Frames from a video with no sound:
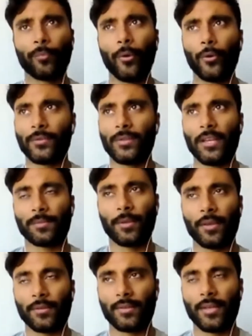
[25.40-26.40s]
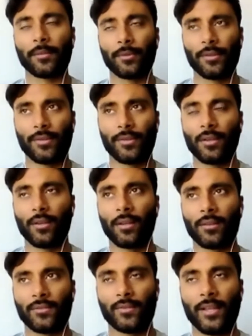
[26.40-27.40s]
both take place in
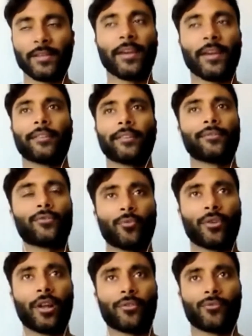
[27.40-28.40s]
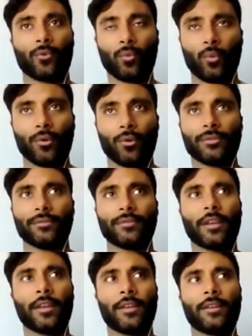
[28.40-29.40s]
a slightly heightened supernatural world,
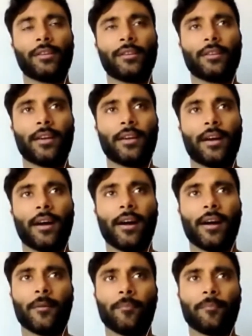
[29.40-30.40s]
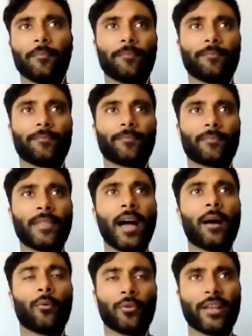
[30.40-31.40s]
and
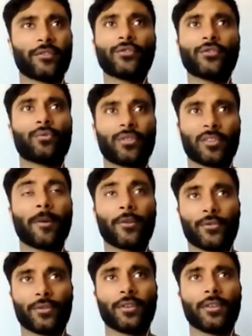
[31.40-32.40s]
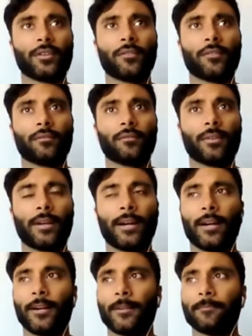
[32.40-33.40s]
that with Nancy Drew was especially
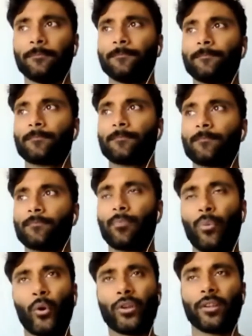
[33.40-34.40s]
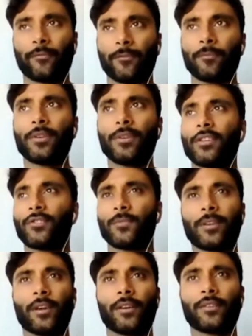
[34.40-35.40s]
poignant for me,
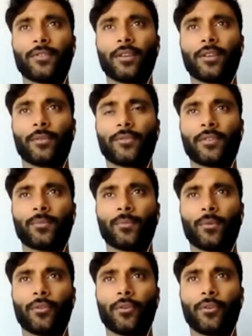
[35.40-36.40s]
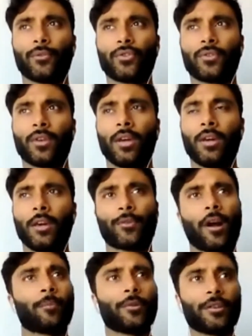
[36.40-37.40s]
just because it's one of those
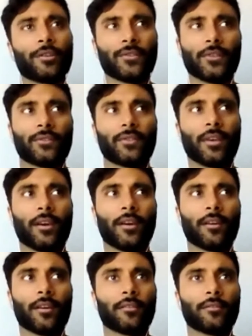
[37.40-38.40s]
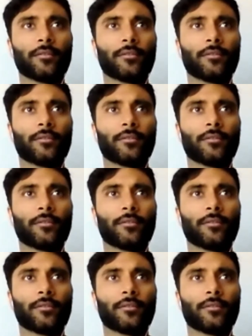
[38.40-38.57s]
properties that